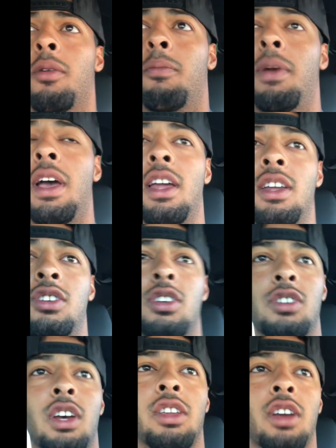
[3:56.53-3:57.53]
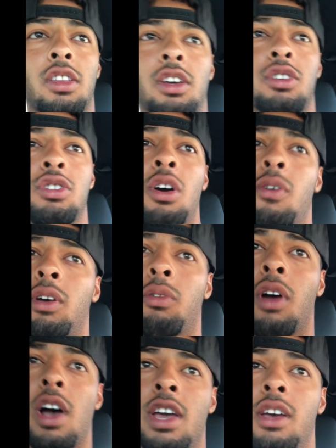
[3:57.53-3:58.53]
man, it's just like nothing's going
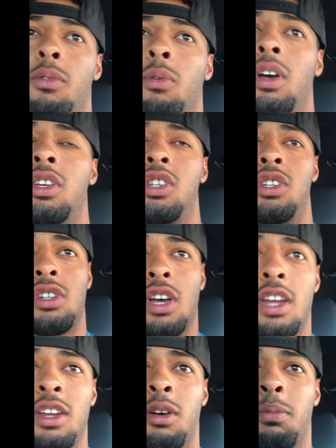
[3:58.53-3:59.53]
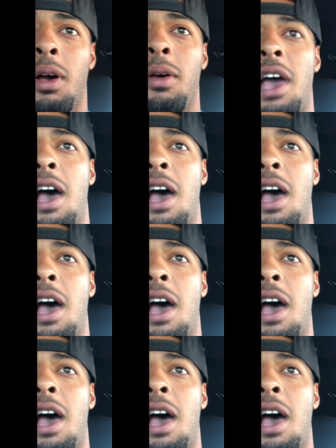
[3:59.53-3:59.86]
right, which I know probably